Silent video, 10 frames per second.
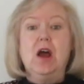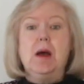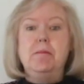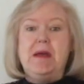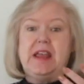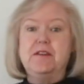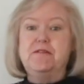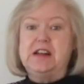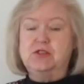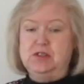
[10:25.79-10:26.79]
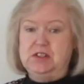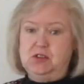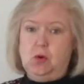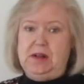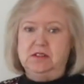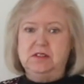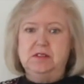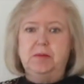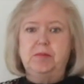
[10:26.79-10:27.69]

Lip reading: making veterans quilts.